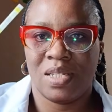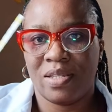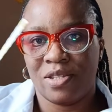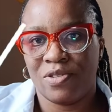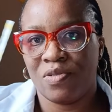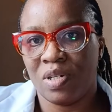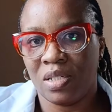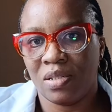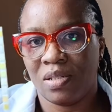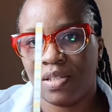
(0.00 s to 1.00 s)
This is
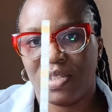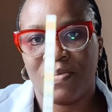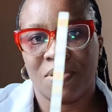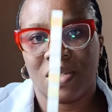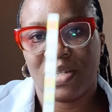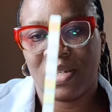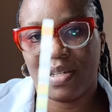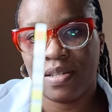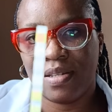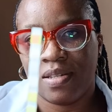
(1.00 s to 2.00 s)
urine dipstick.
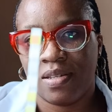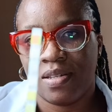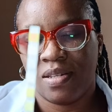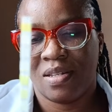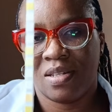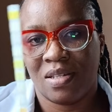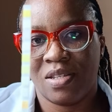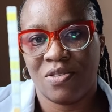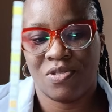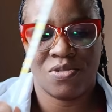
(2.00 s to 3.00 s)

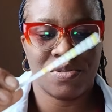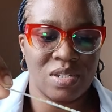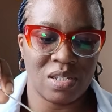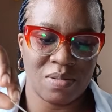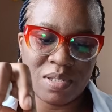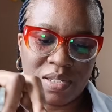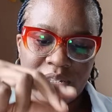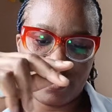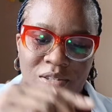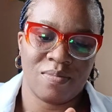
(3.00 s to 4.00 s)
This is urine
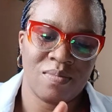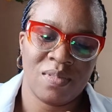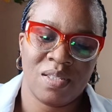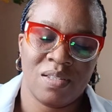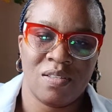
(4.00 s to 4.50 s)
dipstick.